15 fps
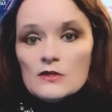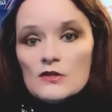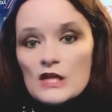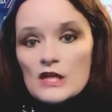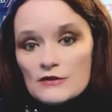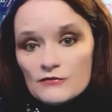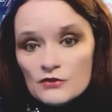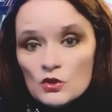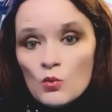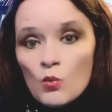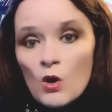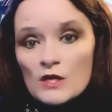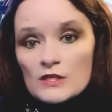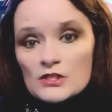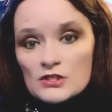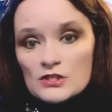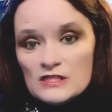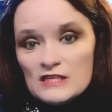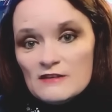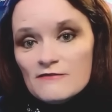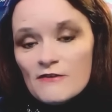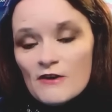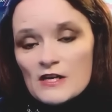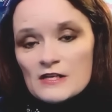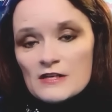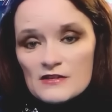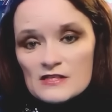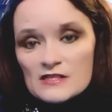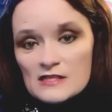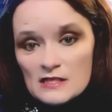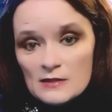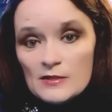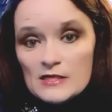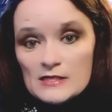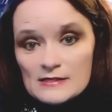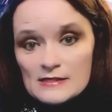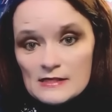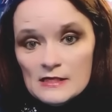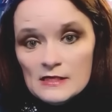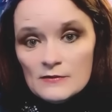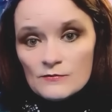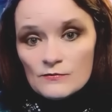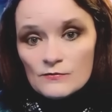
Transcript: that if you want to defund the CBC,